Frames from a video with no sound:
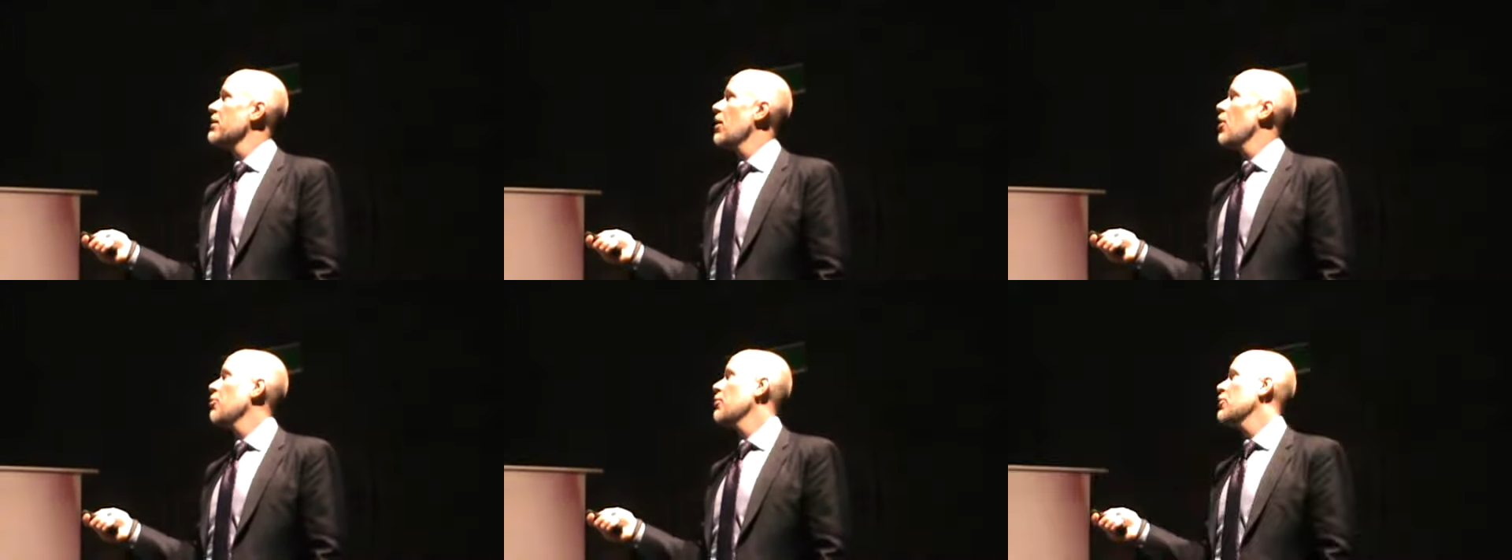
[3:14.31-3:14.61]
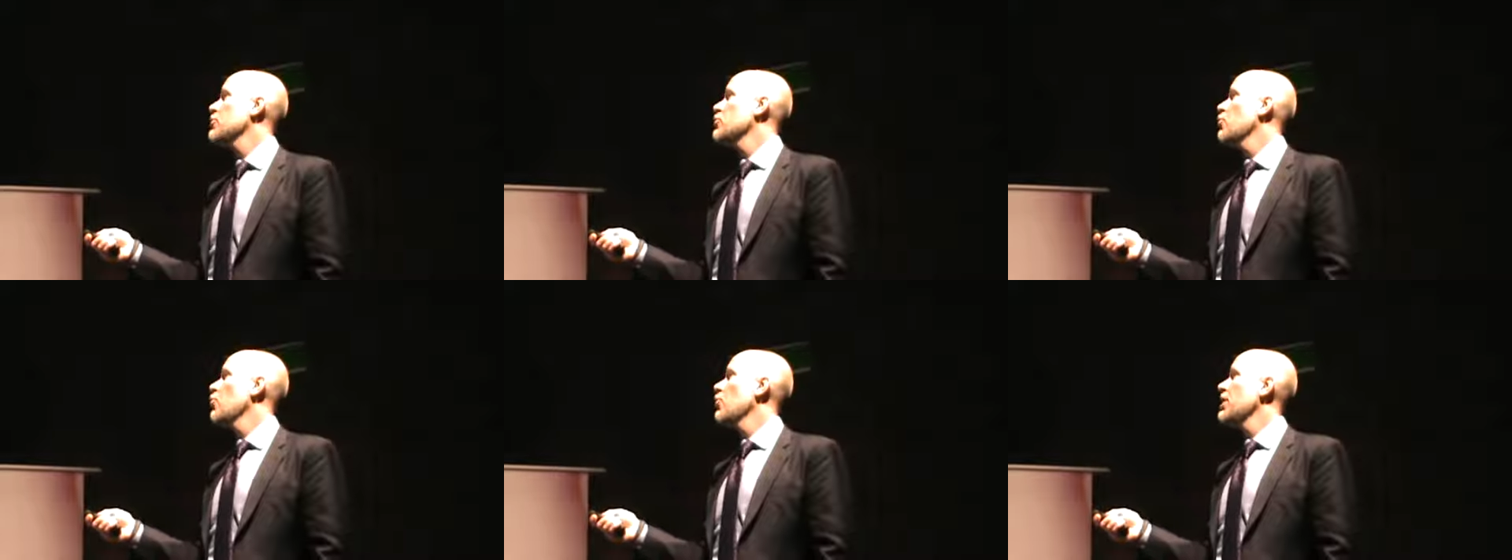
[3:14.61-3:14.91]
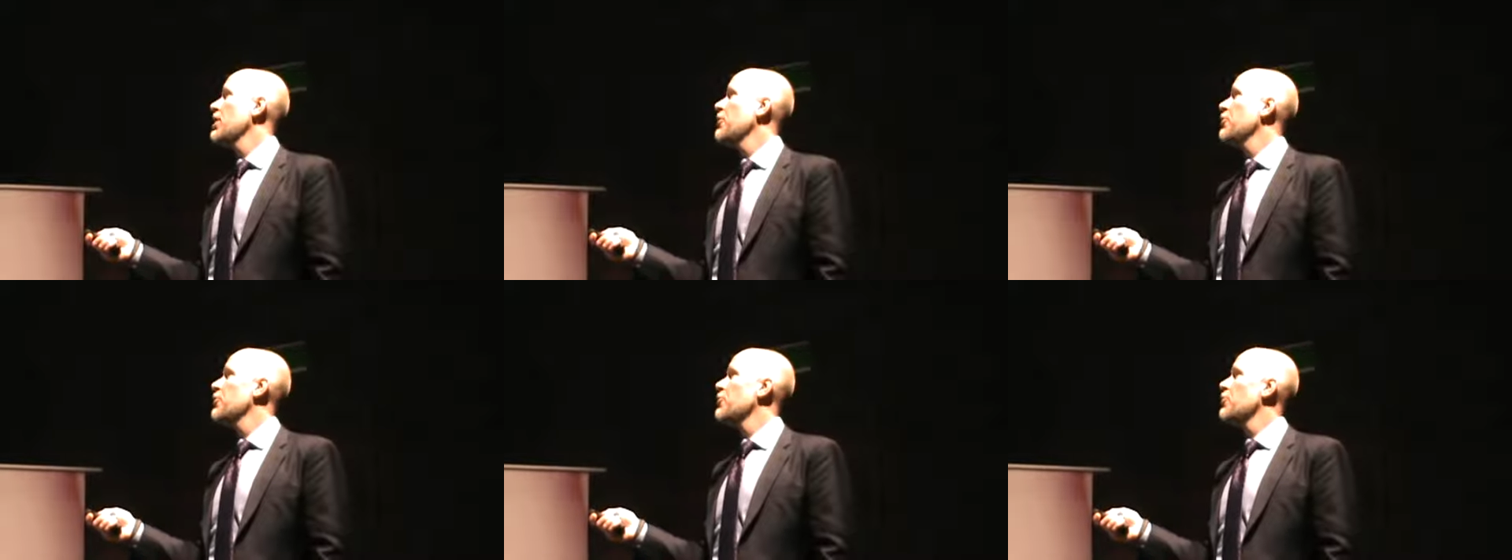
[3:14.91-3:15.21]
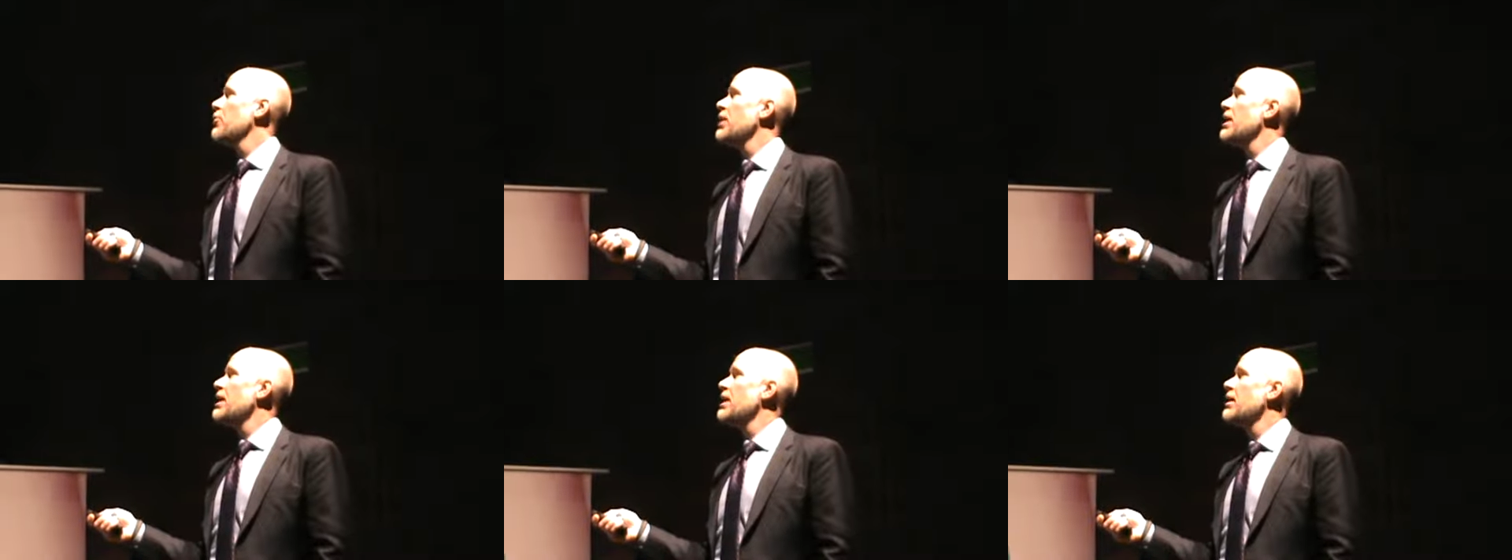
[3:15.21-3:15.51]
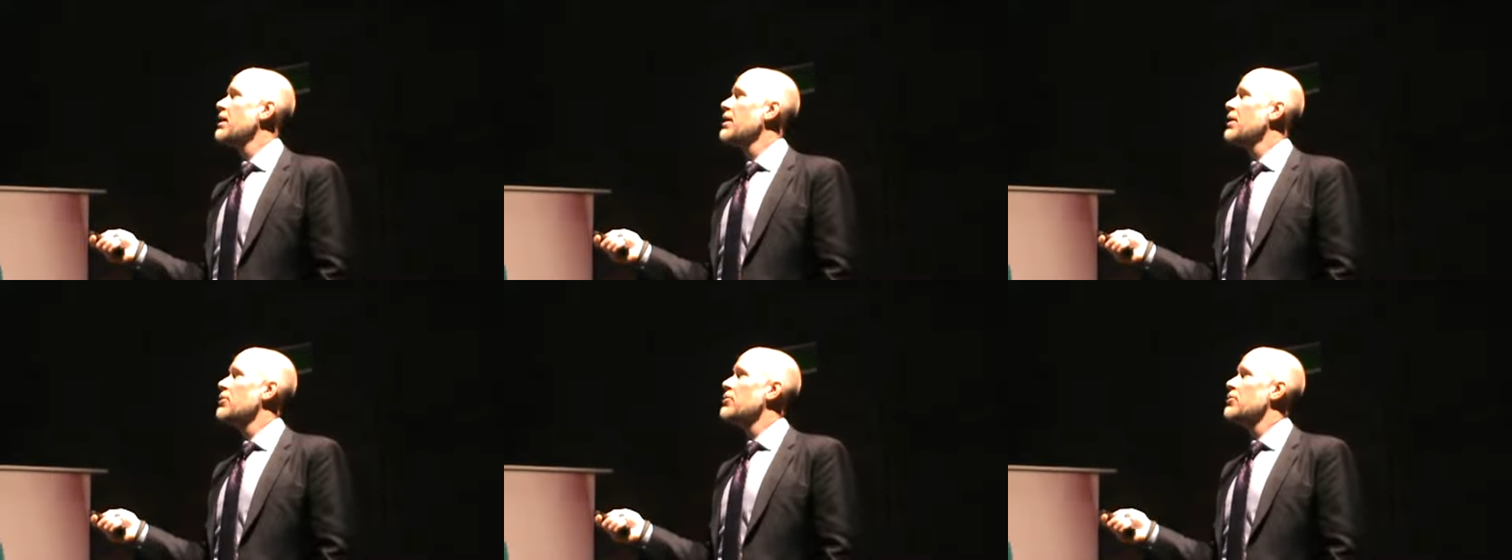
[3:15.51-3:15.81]
almost 1 in
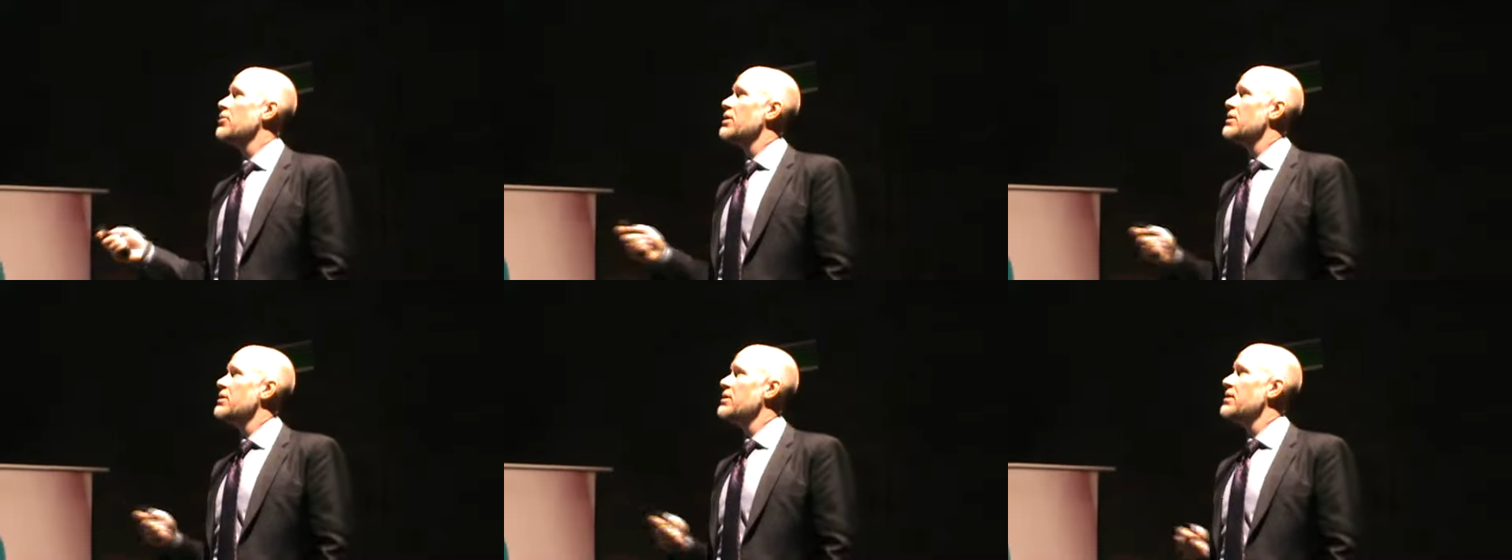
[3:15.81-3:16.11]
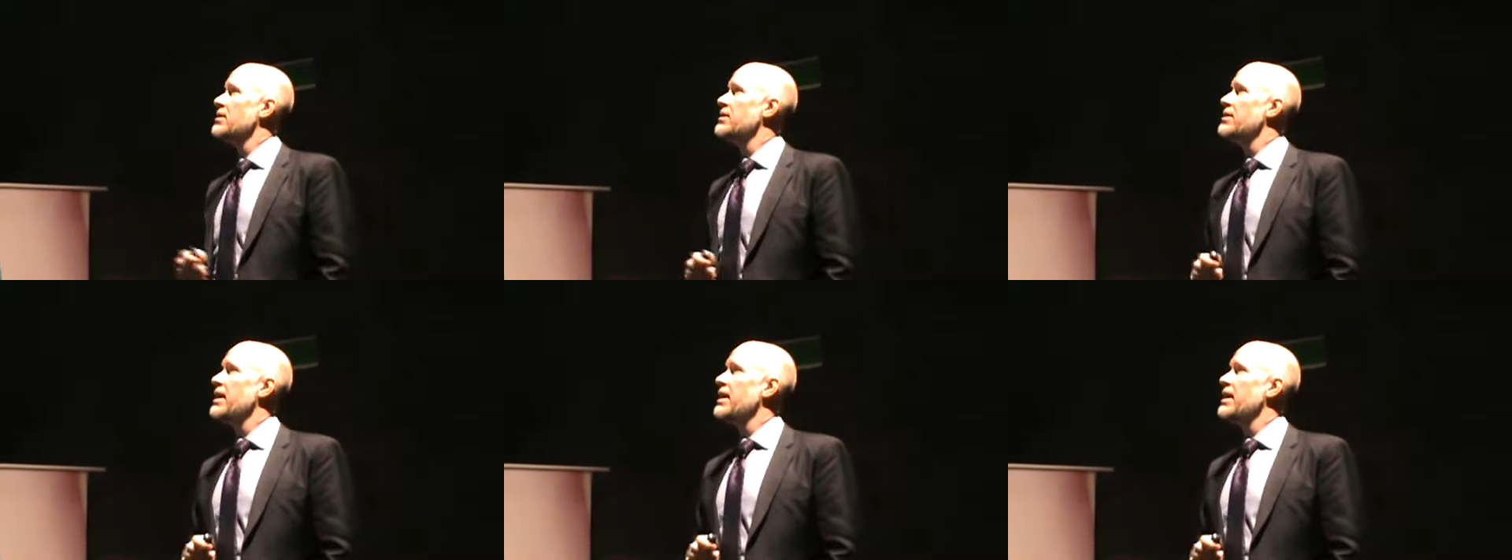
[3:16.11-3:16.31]
3 trust the